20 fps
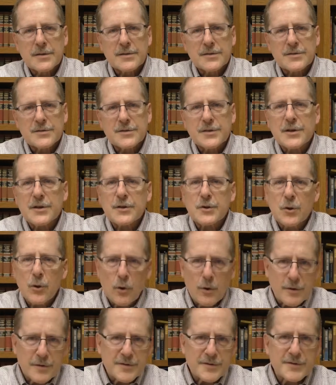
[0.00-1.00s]
See,
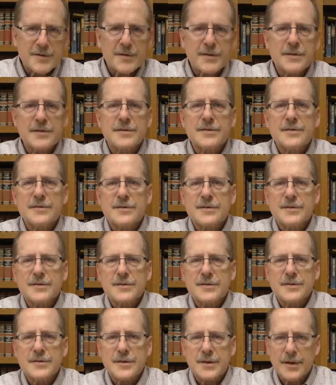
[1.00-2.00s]
your
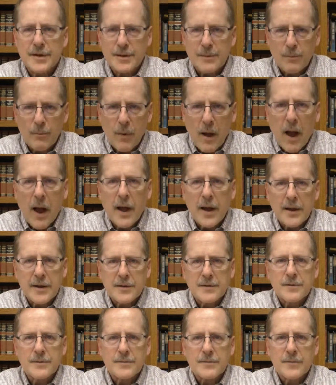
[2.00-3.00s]
sins and
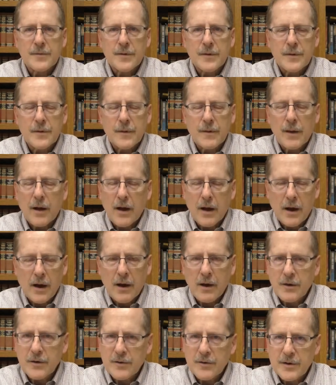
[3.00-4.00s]
mine
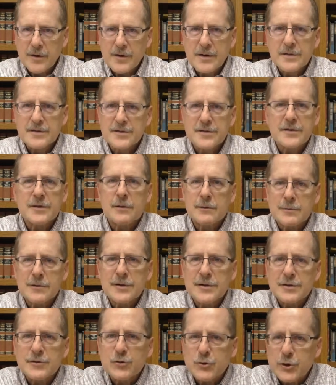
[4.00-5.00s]
are
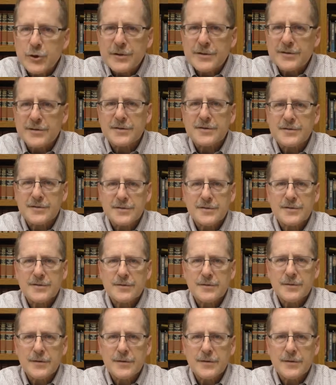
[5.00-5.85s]
insulting Jesus.